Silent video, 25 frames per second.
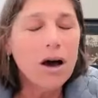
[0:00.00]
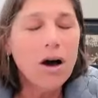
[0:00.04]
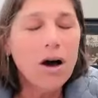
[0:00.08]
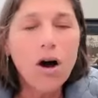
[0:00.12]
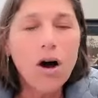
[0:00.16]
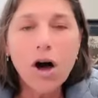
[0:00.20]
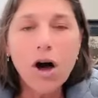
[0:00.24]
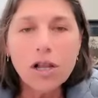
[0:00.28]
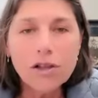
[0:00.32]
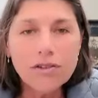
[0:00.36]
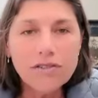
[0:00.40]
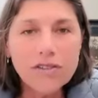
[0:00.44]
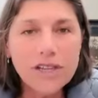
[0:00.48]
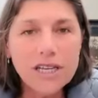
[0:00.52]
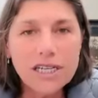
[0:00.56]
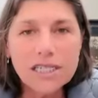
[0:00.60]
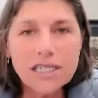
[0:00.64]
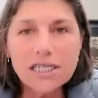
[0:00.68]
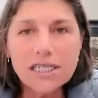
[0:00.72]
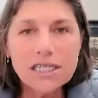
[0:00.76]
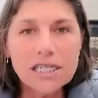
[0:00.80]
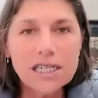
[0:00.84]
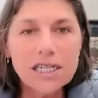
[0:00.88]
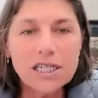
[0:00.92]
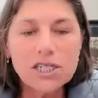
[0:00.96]
all of
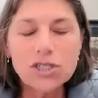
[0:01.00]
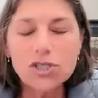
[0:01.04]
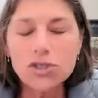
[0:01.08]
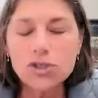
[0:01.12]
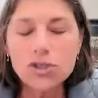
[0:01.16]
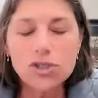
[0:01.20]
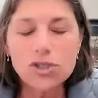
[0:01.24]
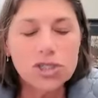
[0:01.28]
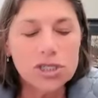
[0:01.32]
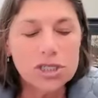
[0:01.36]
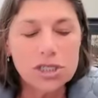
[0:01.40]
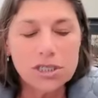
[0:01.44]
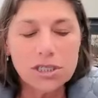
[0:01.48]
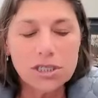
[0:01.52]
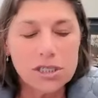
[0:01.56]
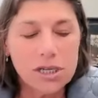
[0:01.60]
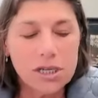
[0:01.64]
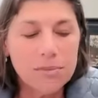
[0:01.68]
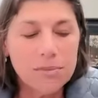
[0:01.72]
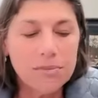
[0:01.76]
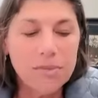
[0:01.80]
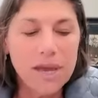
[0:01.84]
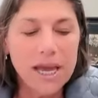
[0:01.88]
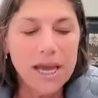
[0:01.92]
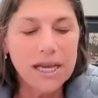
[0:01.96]
these things are just
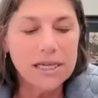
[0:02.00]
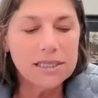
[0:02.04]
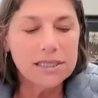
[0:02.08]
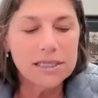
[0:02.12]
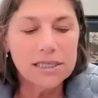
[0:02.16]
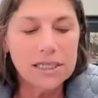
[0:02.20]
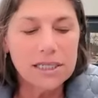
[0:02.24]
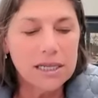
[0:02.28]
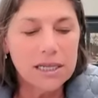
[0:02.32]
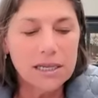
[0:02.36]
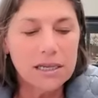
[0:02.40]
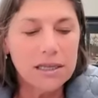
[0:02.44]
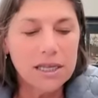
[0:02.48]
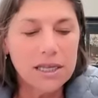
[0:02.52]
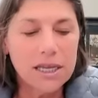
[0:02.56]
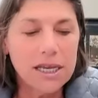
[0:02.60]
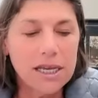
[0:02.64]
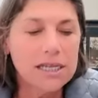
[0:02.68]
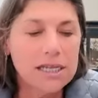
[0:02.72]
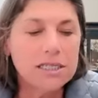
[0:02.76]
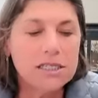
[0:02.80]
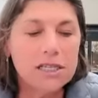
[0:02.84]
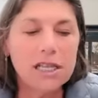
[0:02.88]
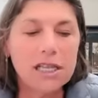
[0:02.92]
amazing things.